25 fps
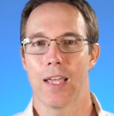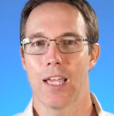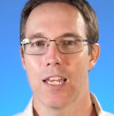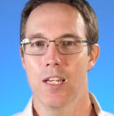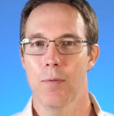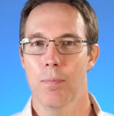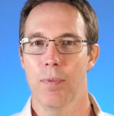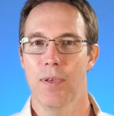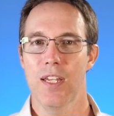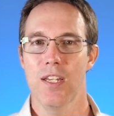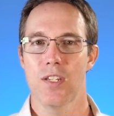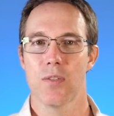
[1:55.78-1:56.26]

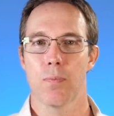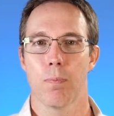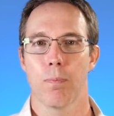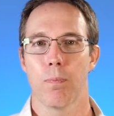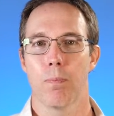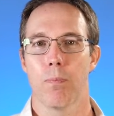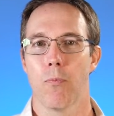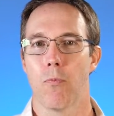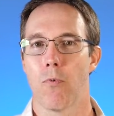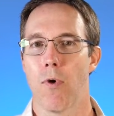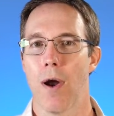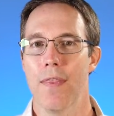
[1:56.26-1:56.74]
Can you please
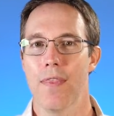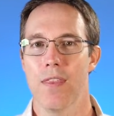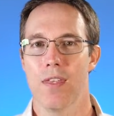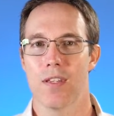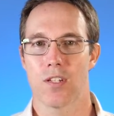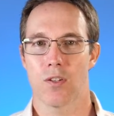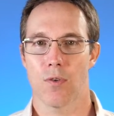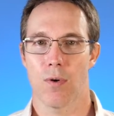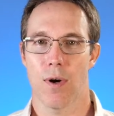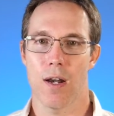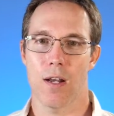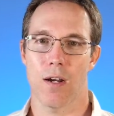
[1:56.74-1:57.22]
run
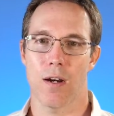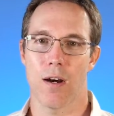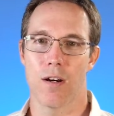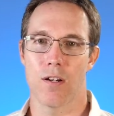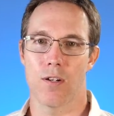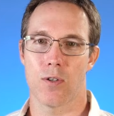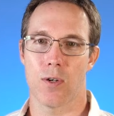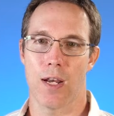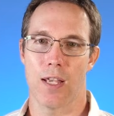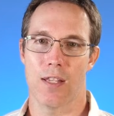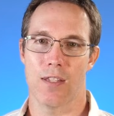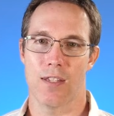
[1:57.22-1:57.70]
this credit
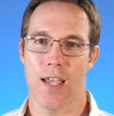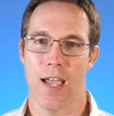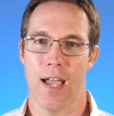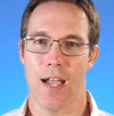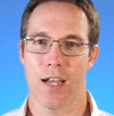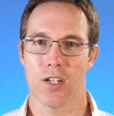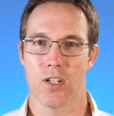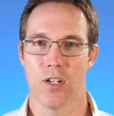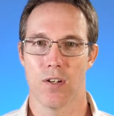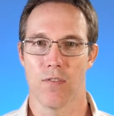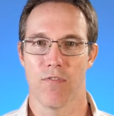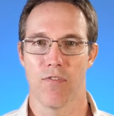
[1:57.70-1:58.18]
card
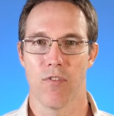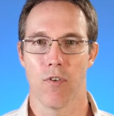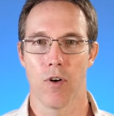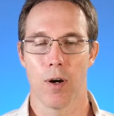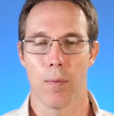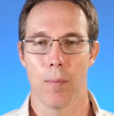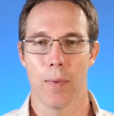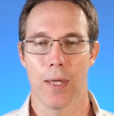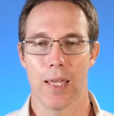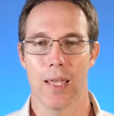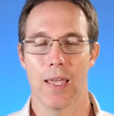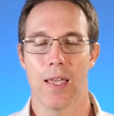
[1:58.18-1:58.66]
transaction
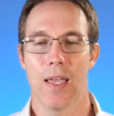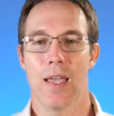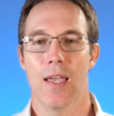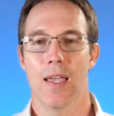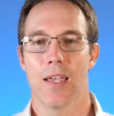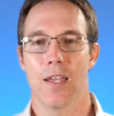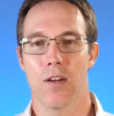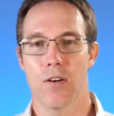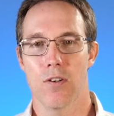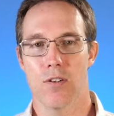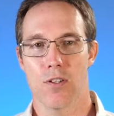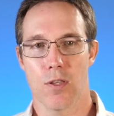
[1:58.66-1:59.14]
for me?
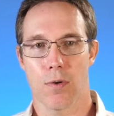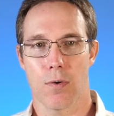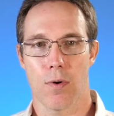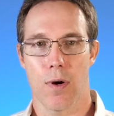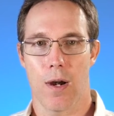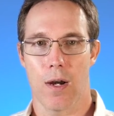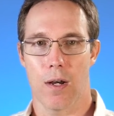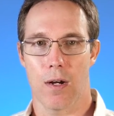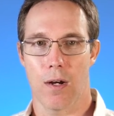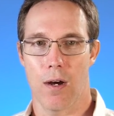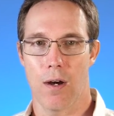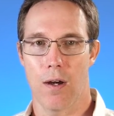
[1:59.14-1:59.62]
Here's the
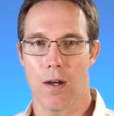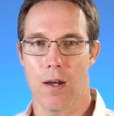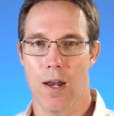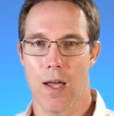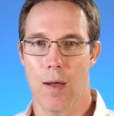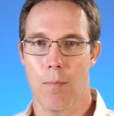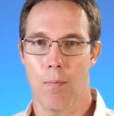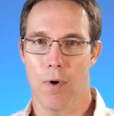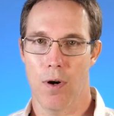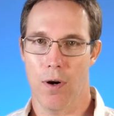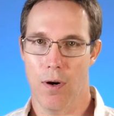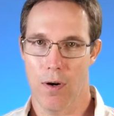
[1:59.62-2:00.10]
credit card
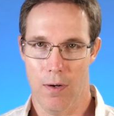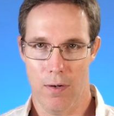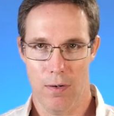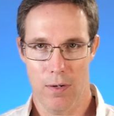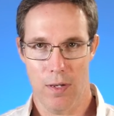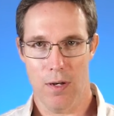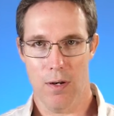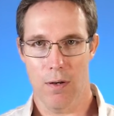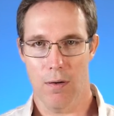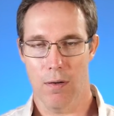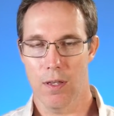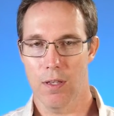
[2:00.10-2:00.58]
number,"
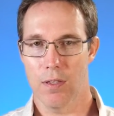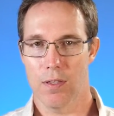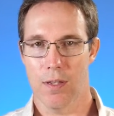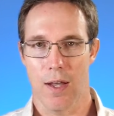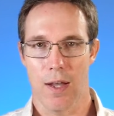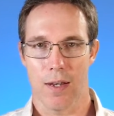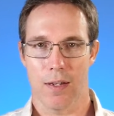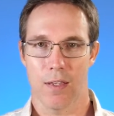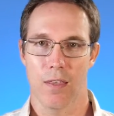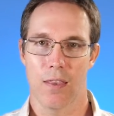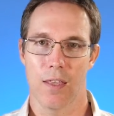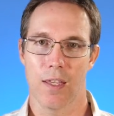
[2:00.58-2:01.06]
and you know, you
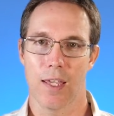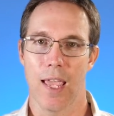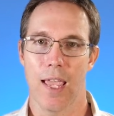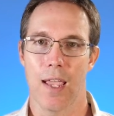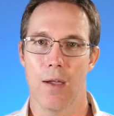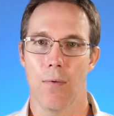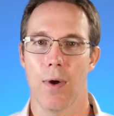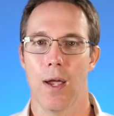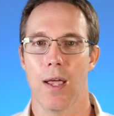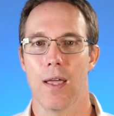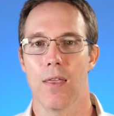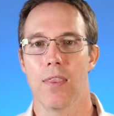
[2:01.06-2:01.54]
talk to the
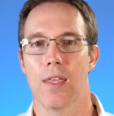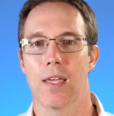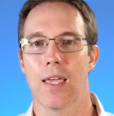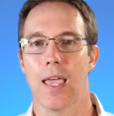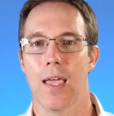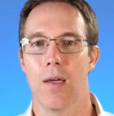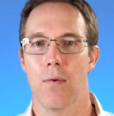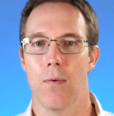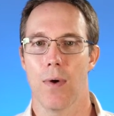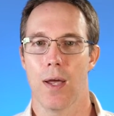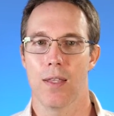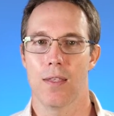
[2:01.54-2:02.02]
gateway and the
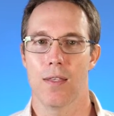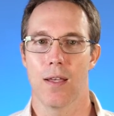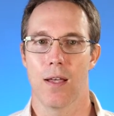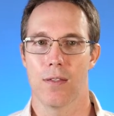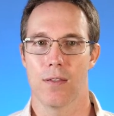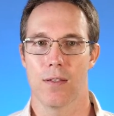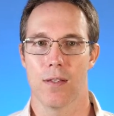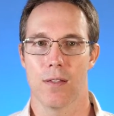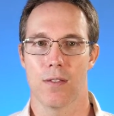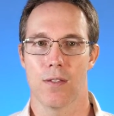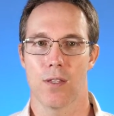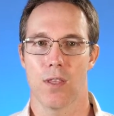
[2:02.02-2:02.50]
gateway
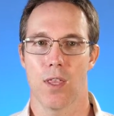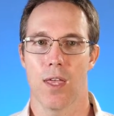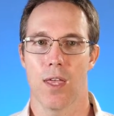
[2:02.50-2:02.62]
does its